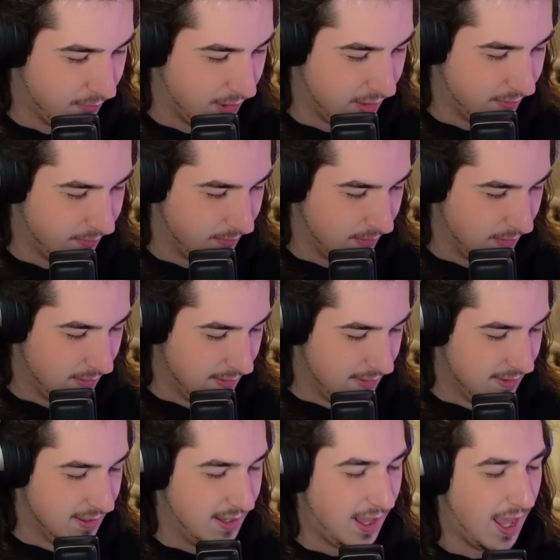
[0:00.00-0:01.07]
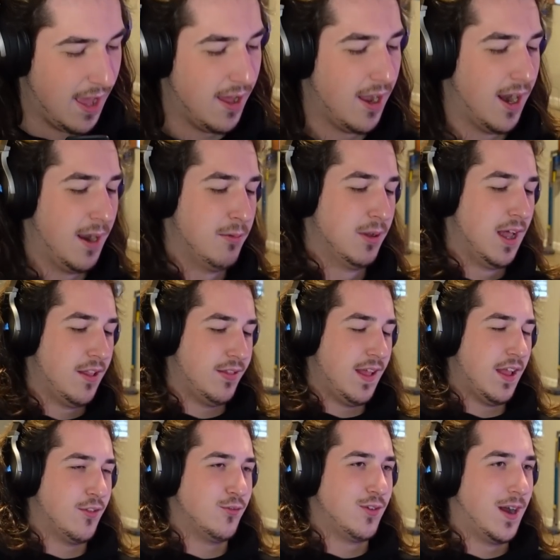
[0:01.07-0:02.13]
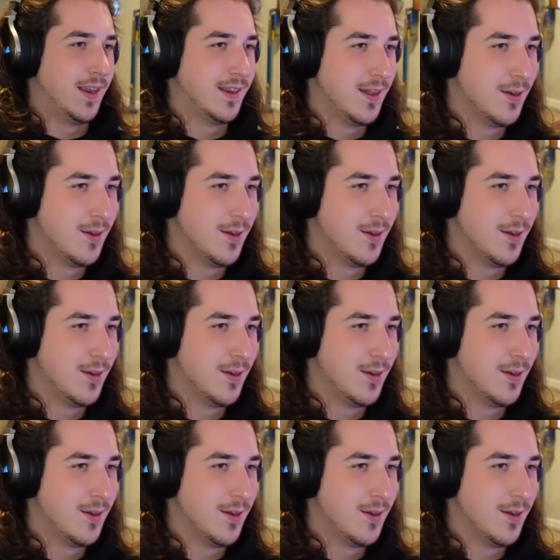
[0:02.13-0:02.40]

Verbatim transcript: Well, yeah, all right, well, that's fine.